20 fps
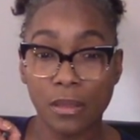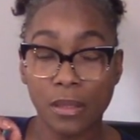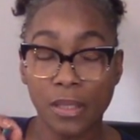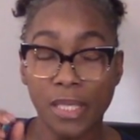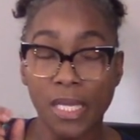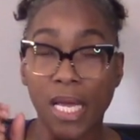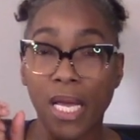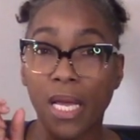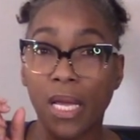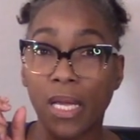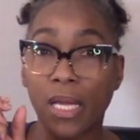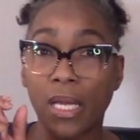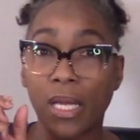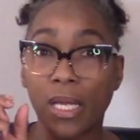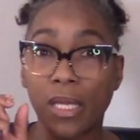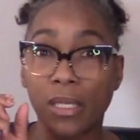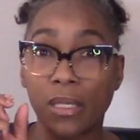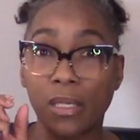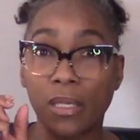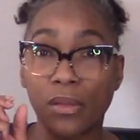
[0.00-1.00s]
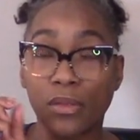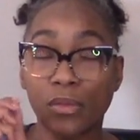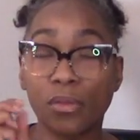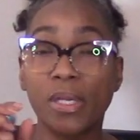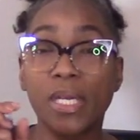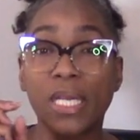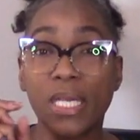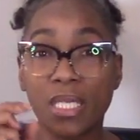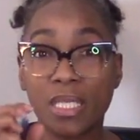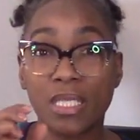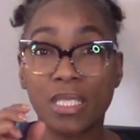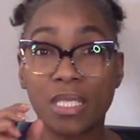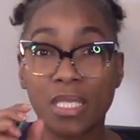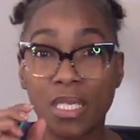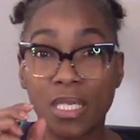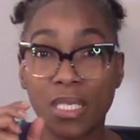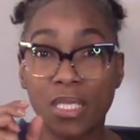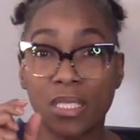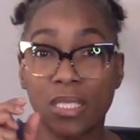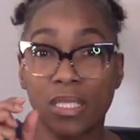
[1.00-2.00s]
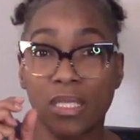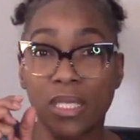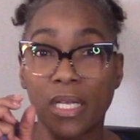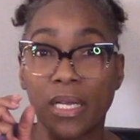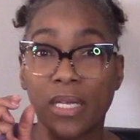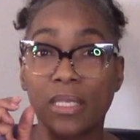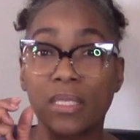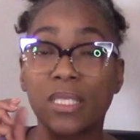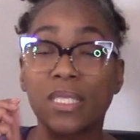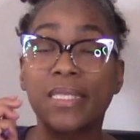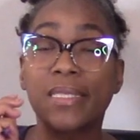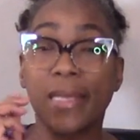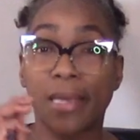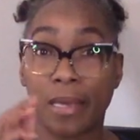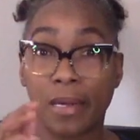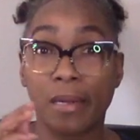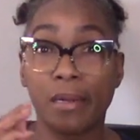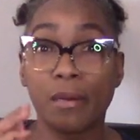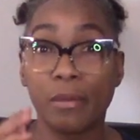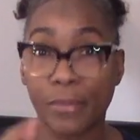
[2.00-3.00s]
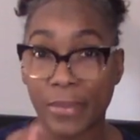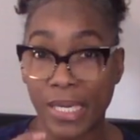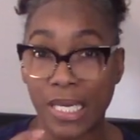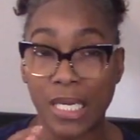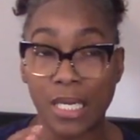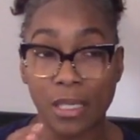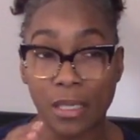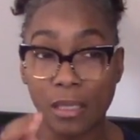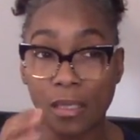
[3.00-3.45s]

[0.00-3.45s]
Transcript: that, three incidents that scared me.